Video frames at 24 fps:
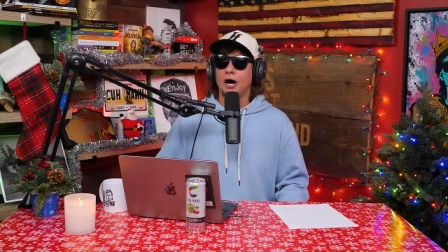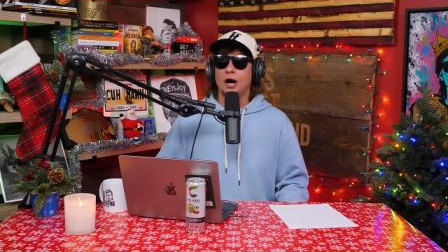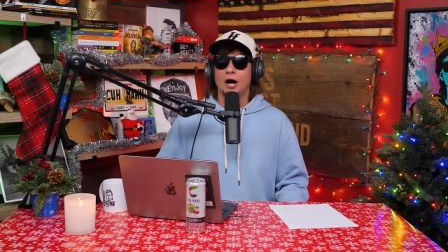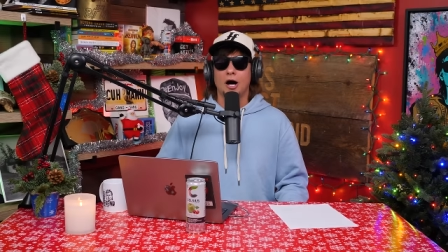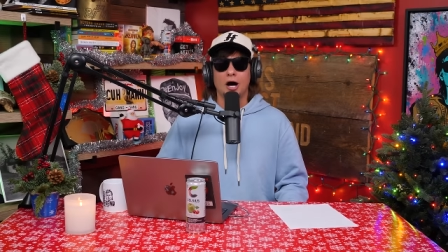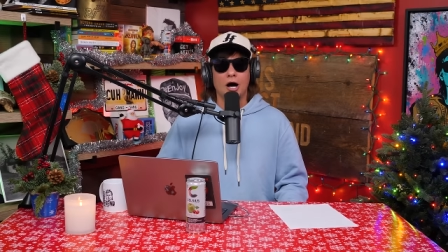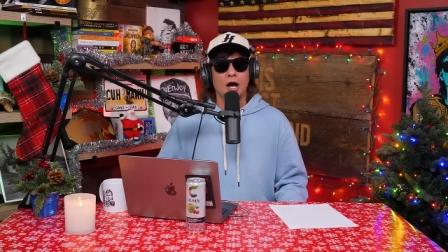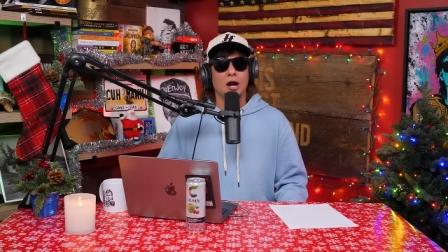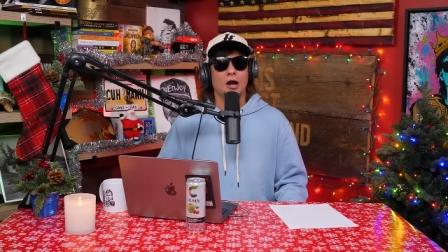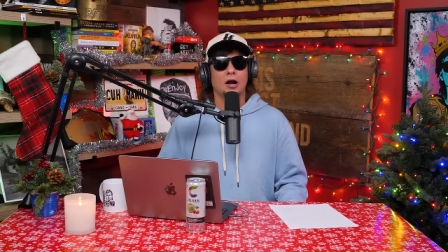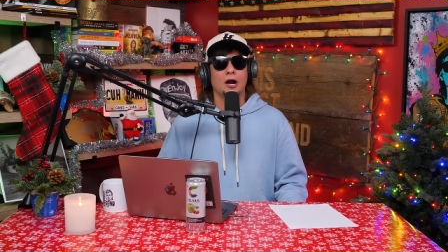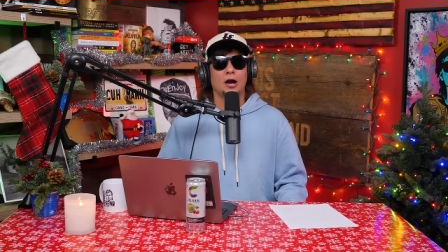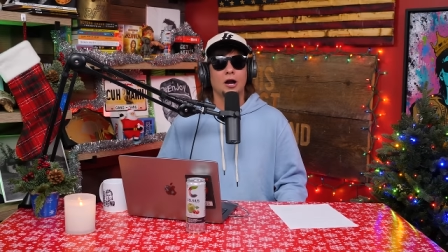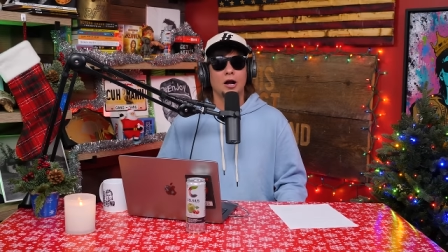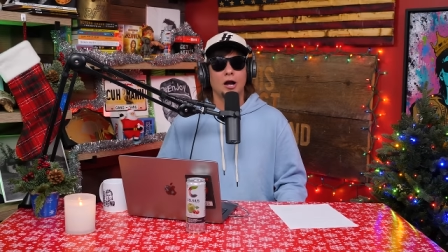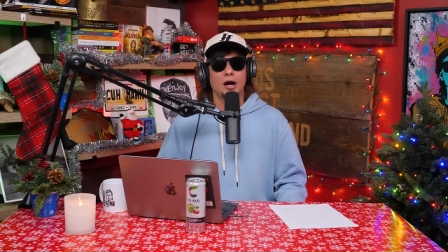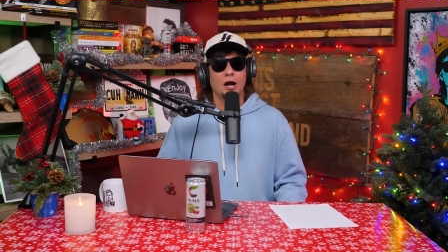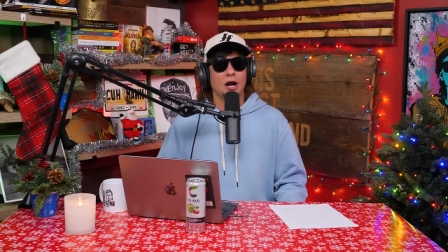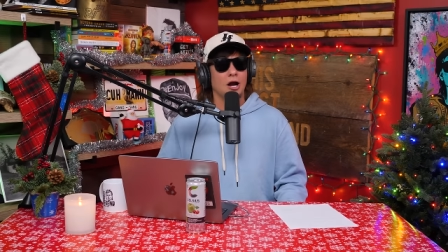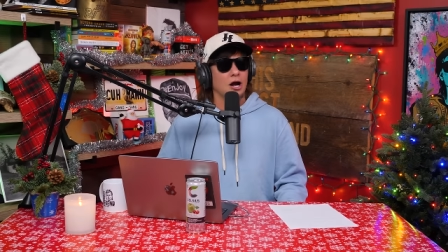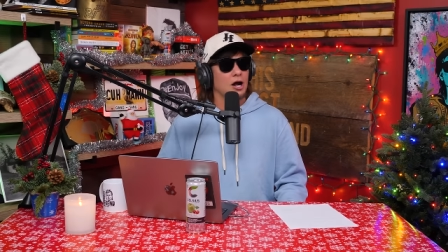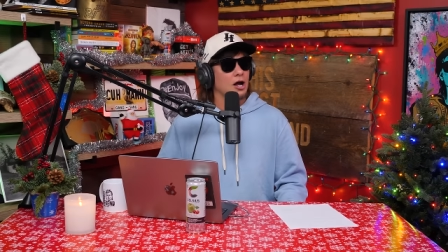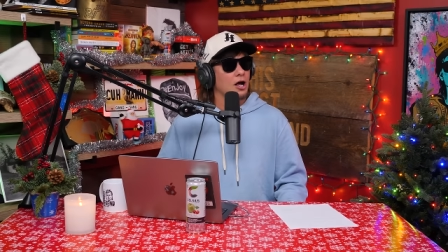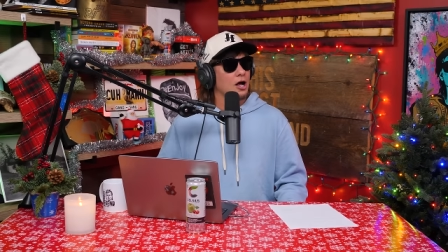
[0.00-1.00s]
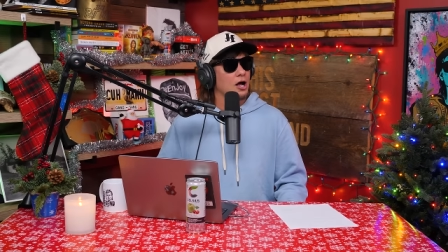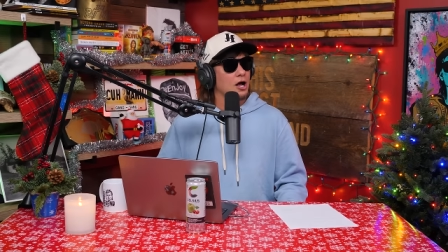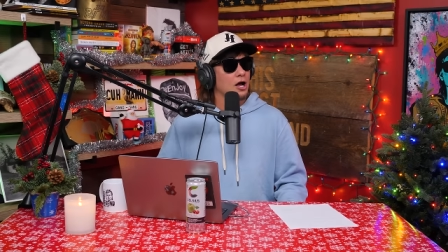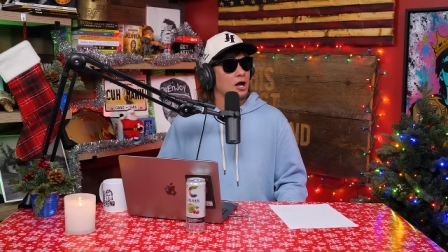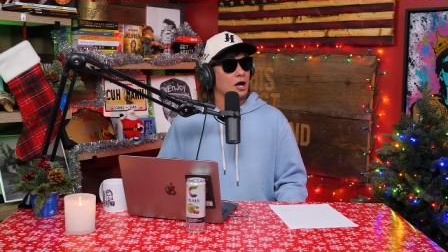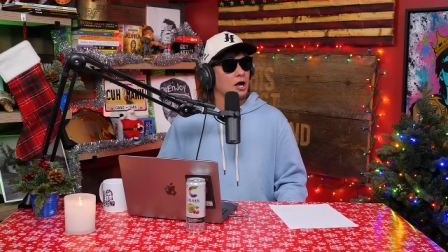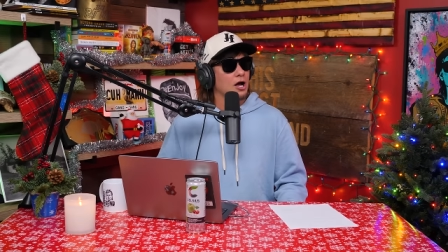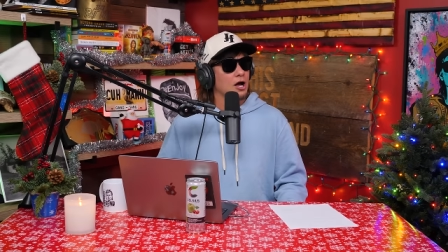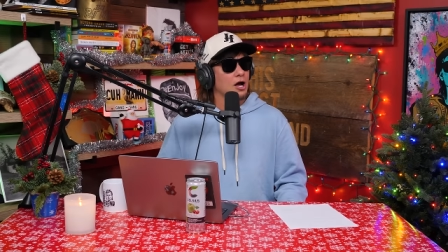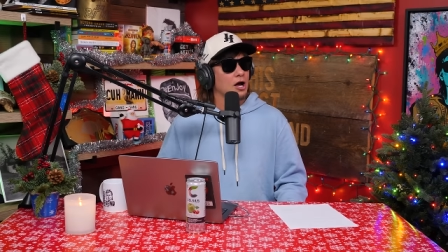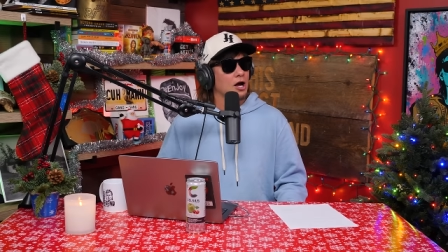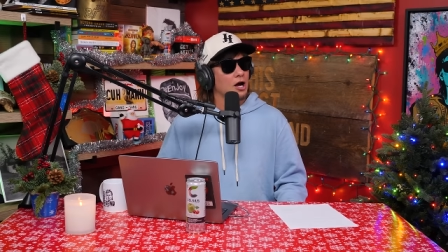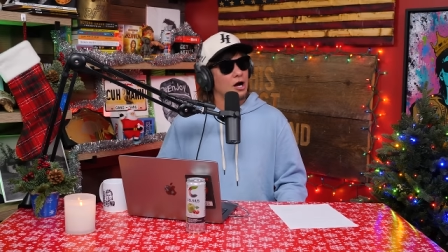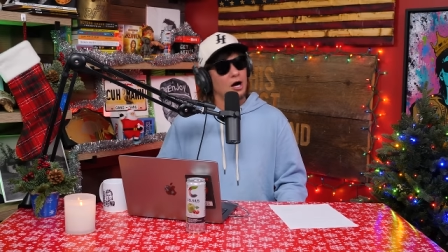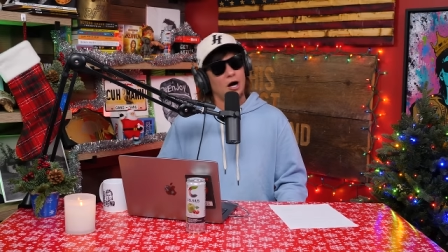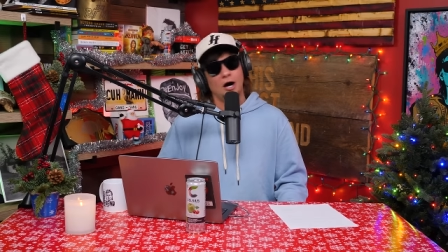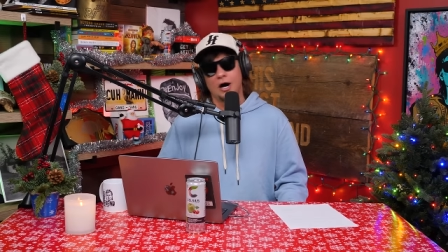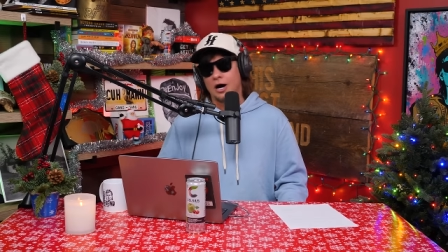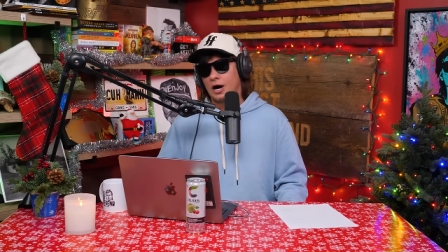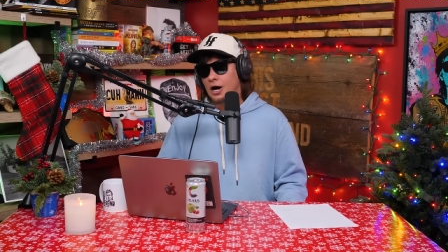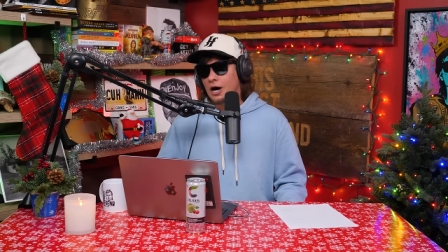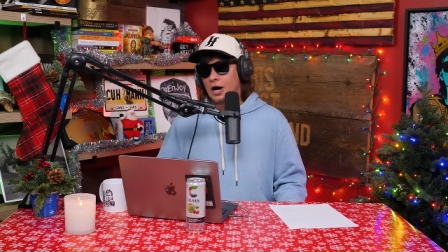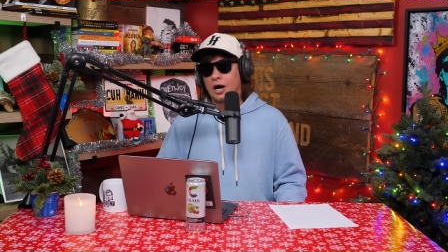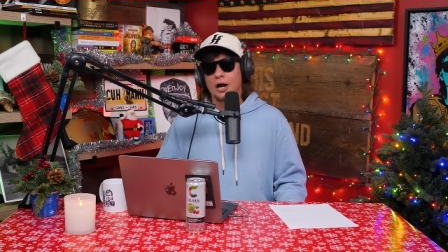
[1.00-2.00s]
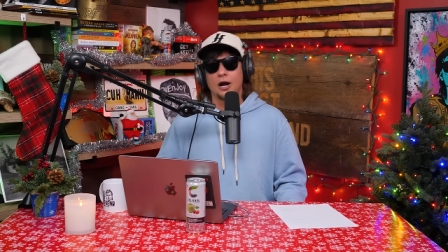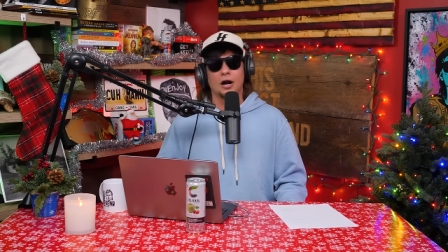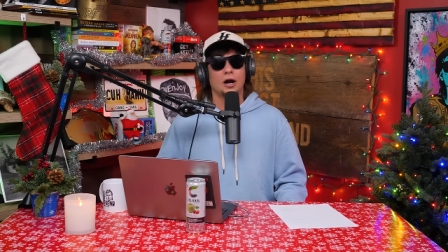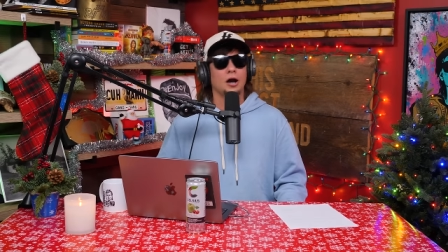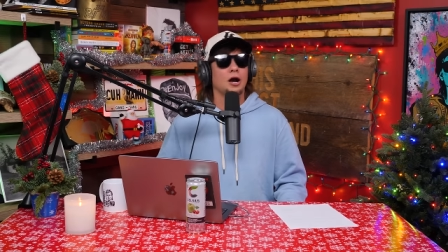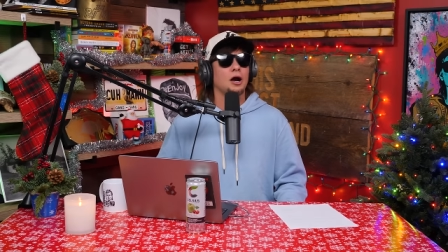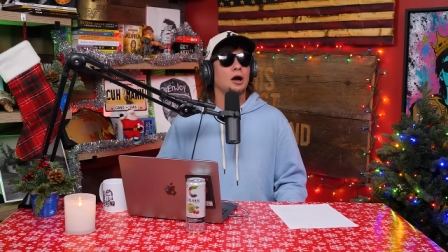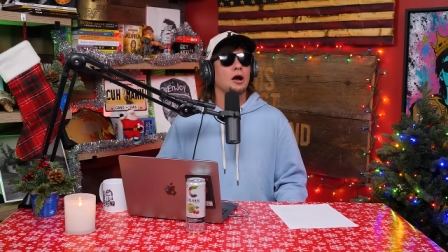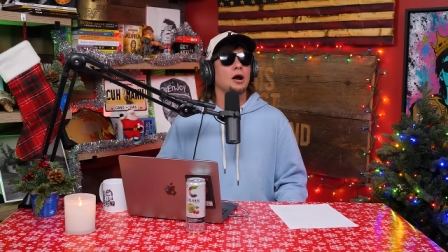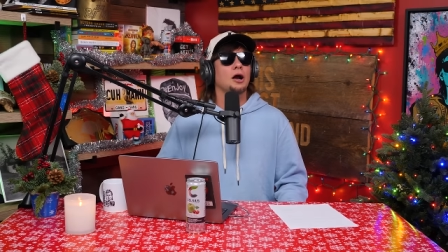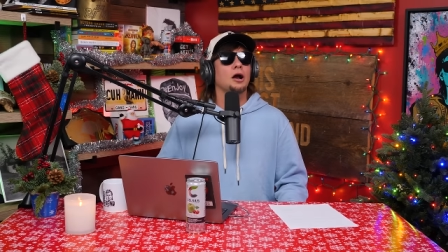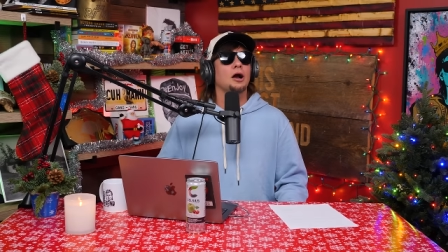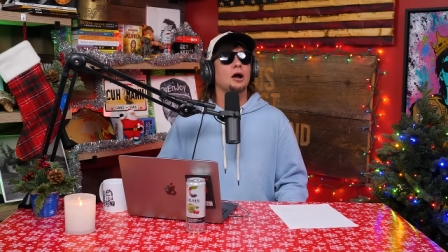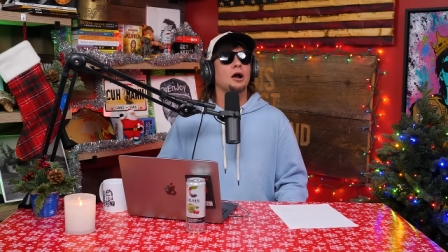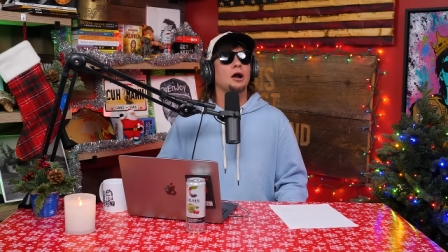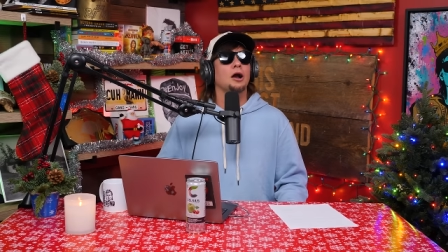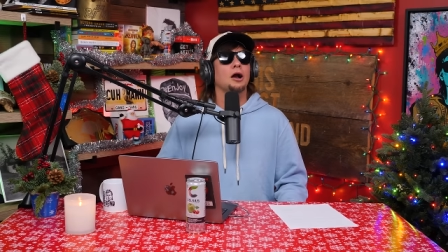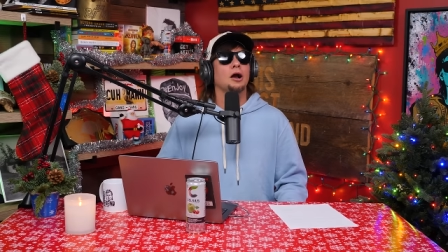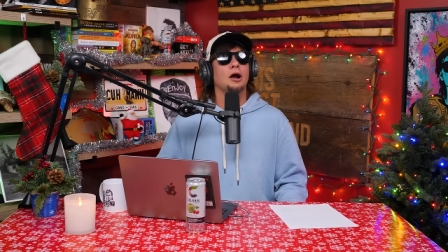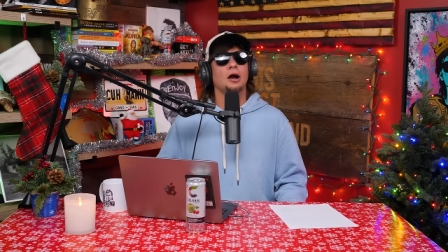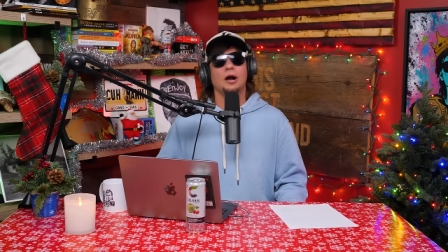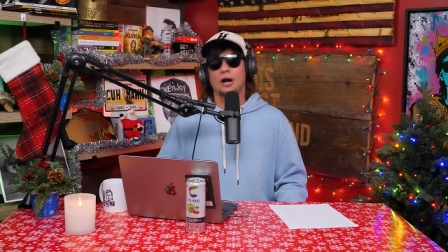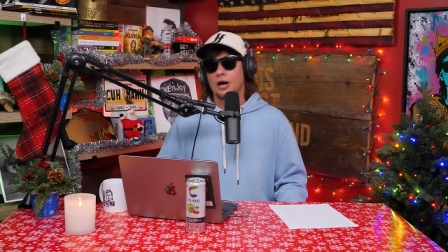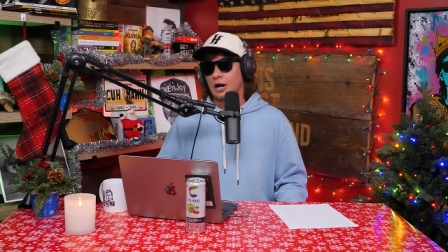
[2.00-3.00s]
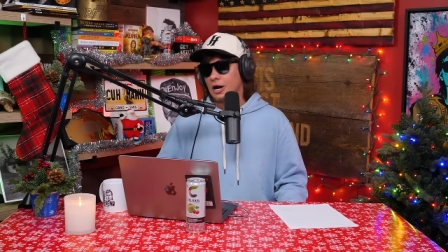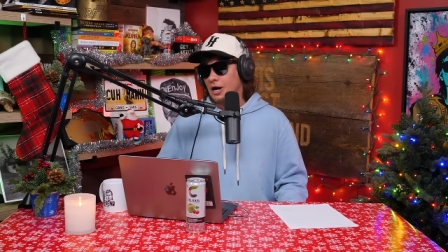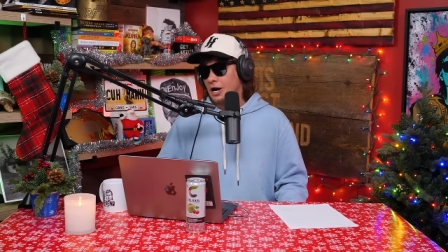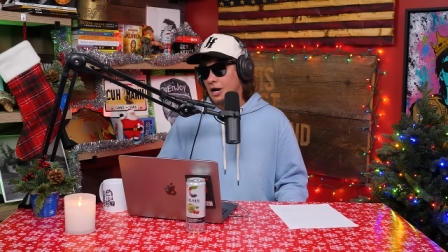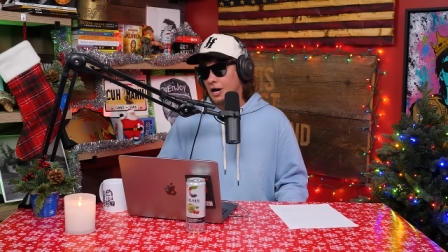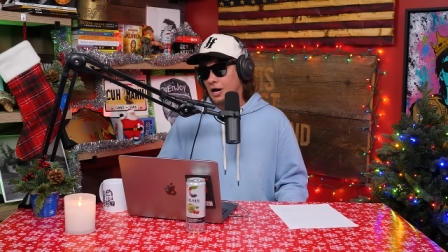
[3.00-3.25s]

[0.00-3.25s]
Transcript: hundred a hunter,